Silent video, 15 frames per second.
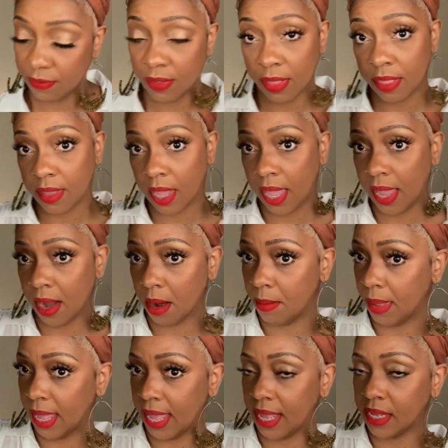the hair
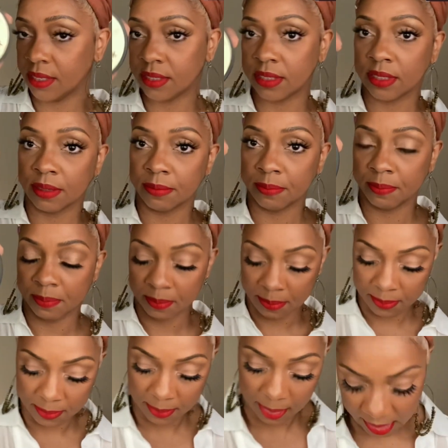mask
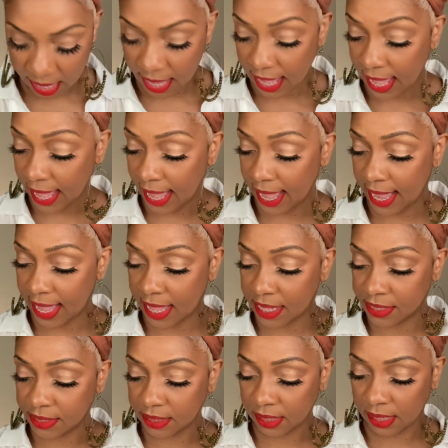
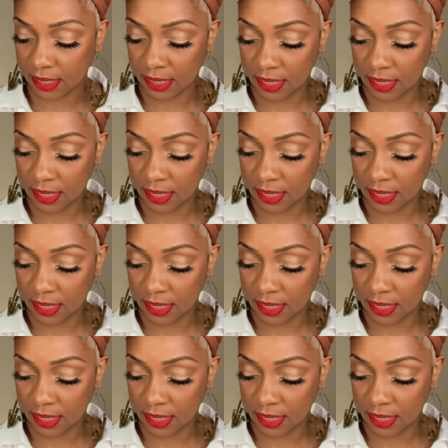and